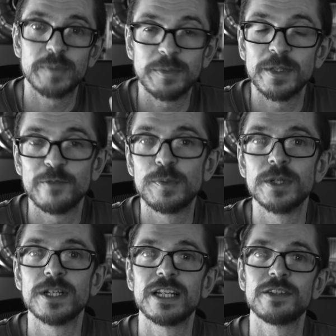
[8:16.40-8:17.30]
people have
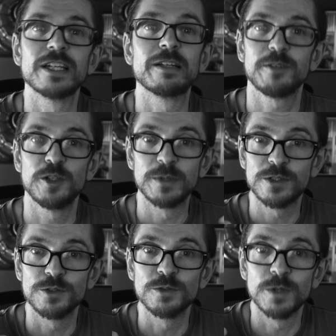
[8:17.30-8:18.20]
pointed out that
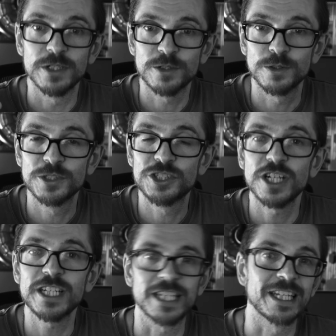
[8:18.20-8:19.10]
humans do what is called
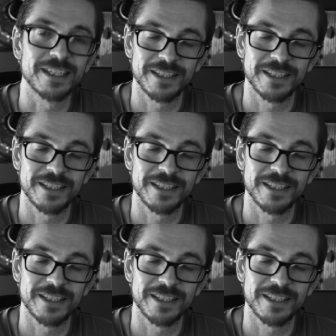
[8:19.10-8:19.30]
chunking.